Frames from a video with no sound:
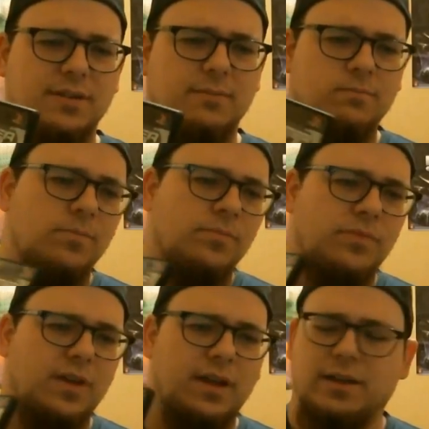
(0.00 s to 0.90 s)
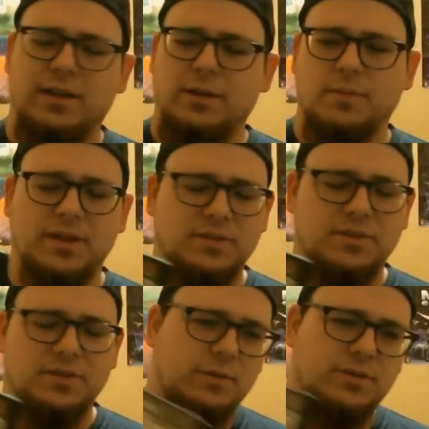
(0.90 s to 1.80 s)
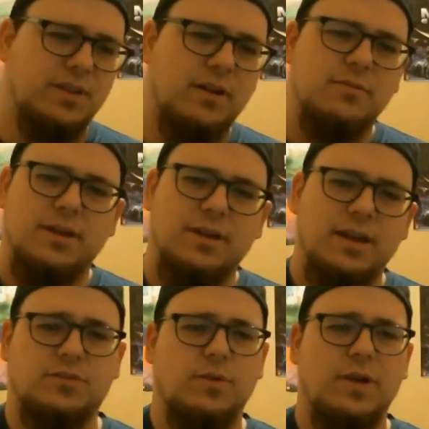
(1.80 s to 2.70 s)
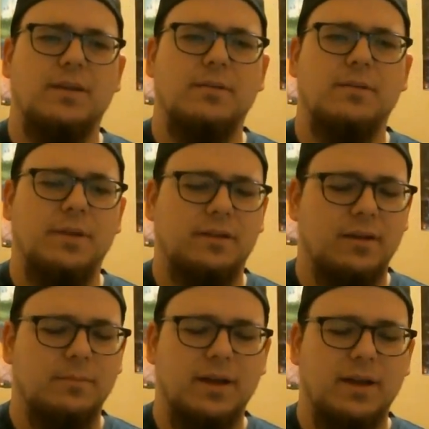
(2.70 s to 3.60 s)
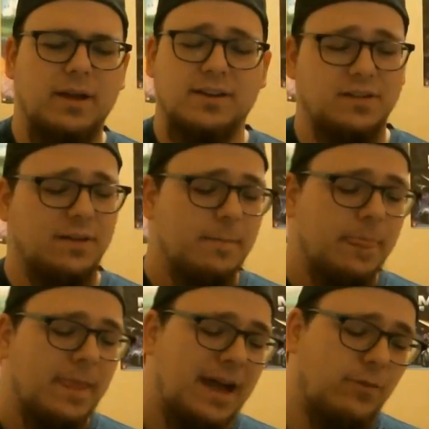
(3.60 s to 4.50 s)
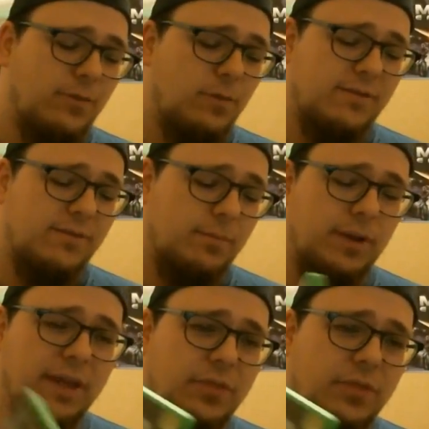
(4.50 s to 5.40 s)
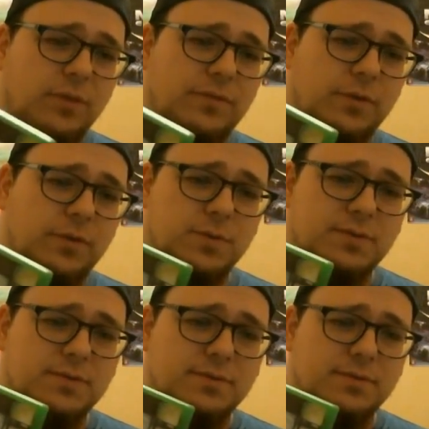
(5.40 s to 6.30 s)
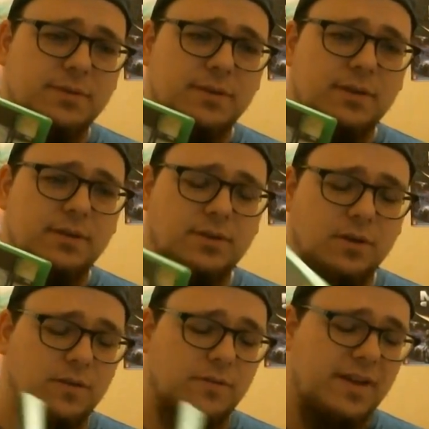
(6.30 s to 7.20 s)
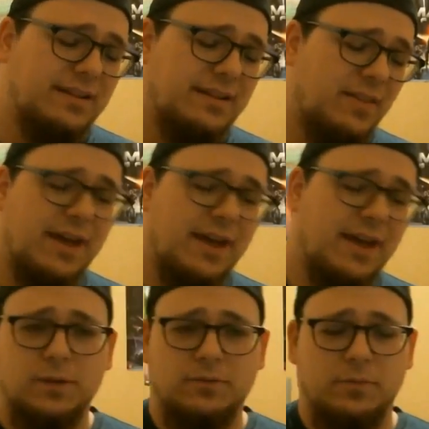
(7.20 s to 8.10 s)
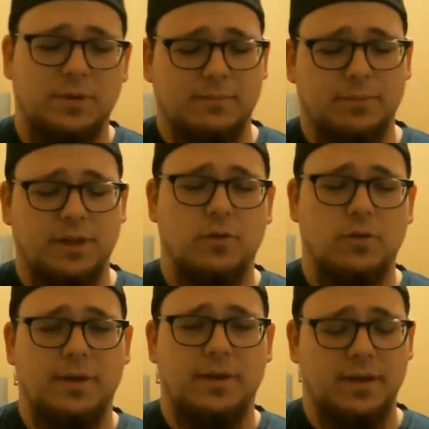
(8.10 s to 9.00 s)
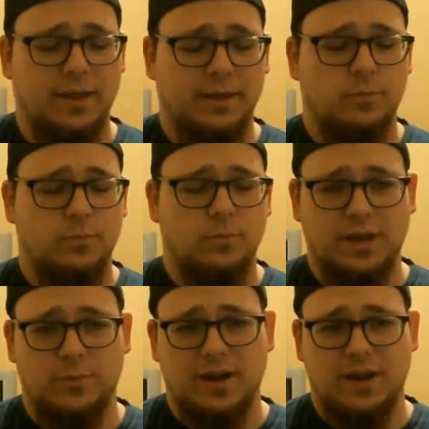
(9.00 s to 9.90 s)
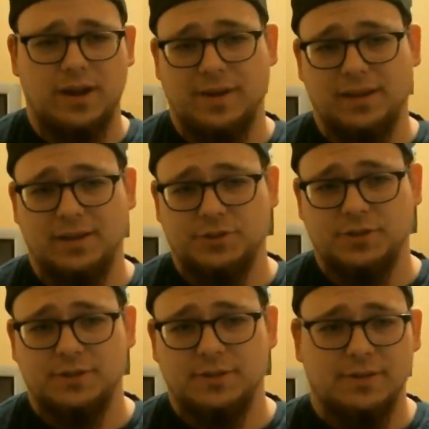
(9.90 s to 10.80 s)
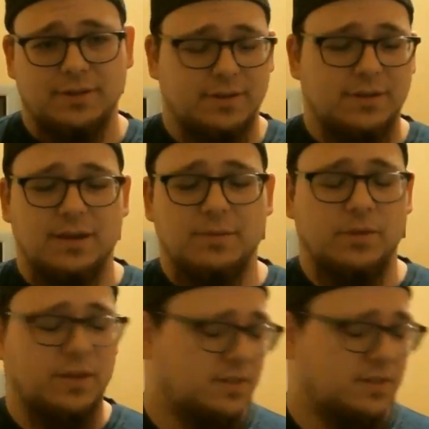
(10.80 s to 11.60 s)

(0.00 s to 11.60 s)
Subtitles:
it was on PS2, it was there, and I just grabbed it and picked it up. I've only ever played through the first one, so the fact now that I have all of them and I can play through them at my leisure, I'm really excited about